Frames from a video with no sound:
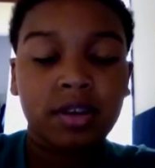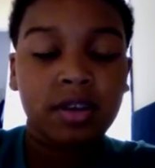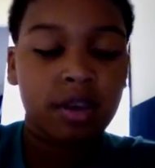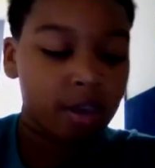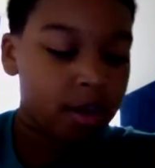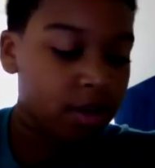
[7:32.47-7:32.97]

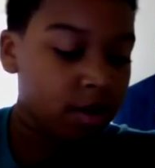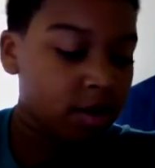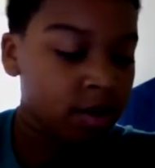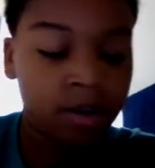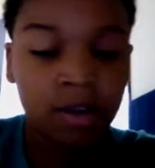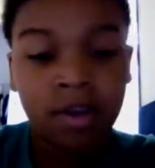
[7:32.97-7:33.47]
And
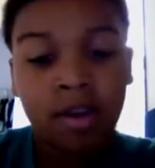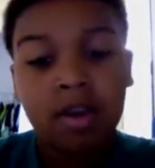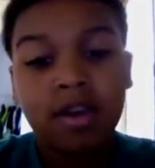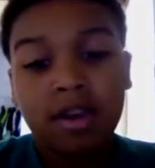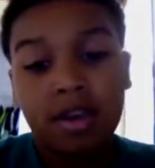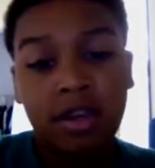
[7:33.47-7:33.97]

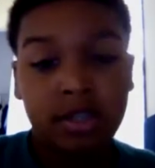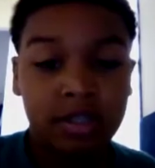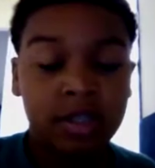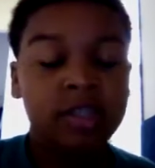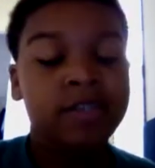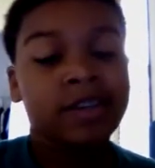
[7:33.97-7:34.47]

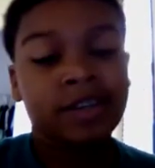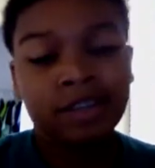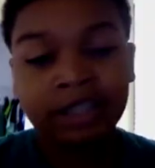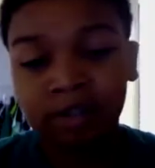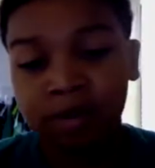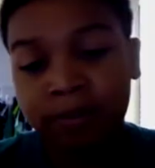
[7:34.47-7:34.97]
he's going to
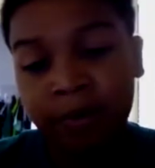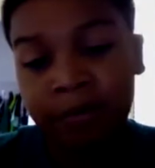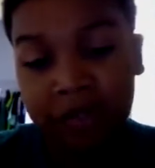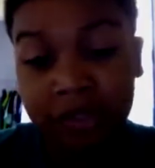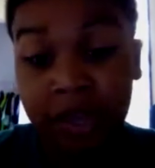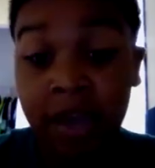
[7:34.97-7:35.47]
need to improve
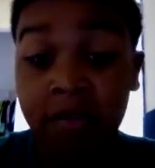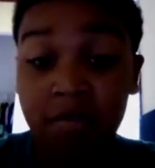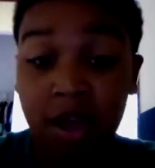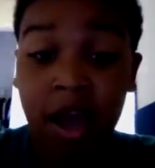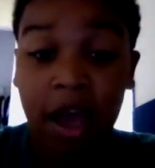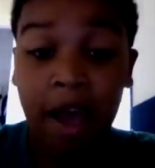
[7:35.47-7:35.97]
his game.
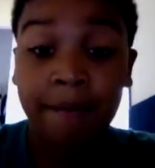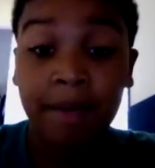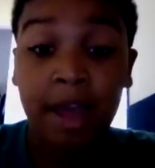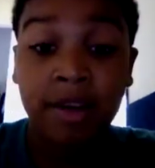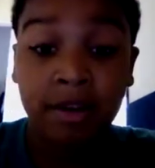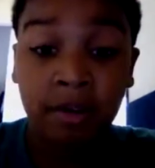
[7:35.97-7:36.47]

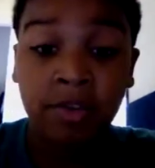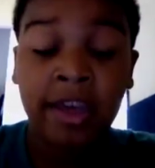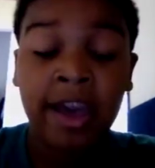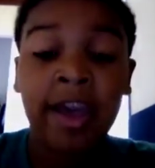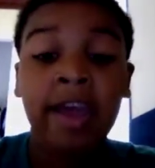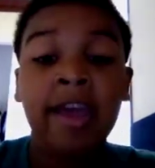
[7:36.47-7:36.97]
I know
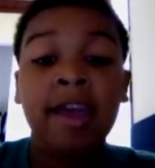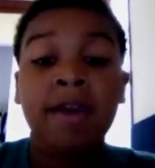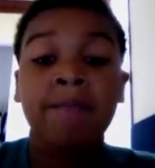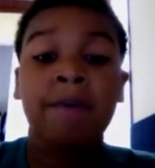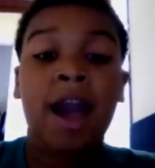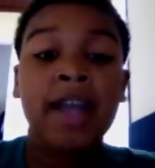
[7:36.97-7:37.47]
that,
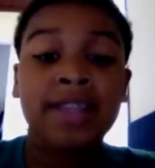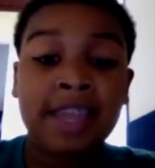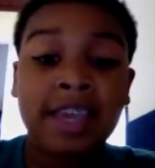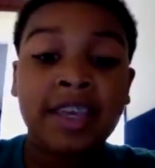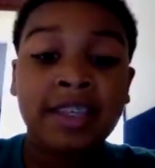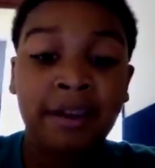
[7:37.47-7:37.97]
but I
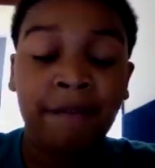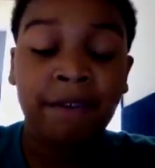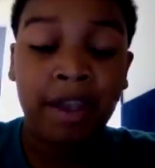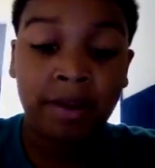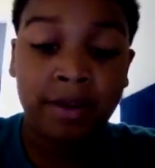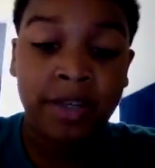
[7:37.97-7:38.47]
think he's a
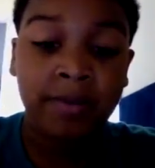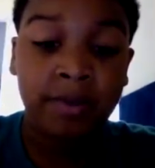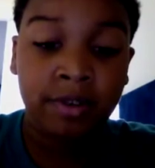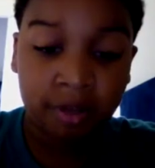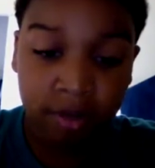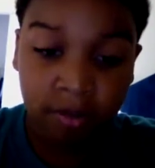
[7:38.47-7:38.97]
very
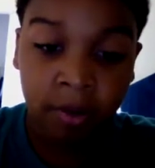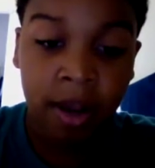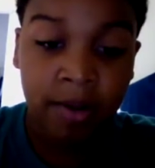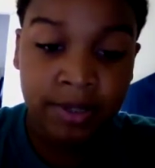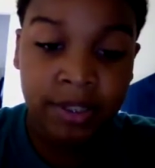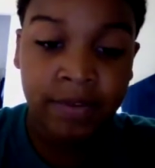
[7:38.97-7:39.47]
good
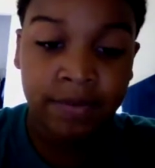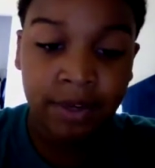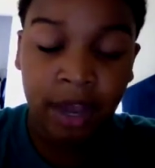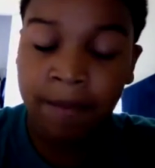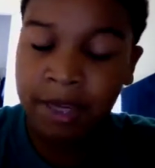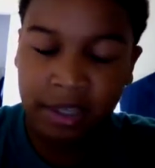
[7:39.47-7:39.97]

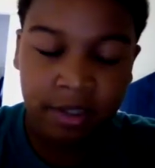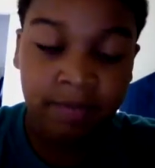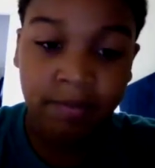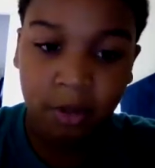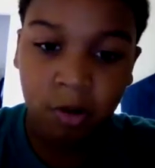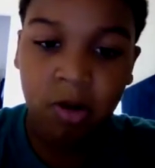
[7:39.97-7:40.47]

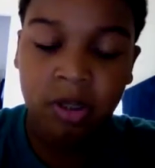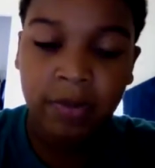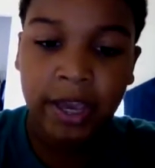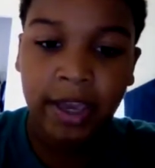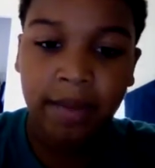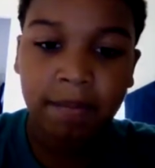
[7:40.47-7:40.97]

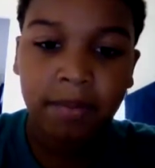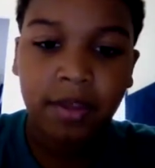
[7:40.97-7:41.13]
quarterback.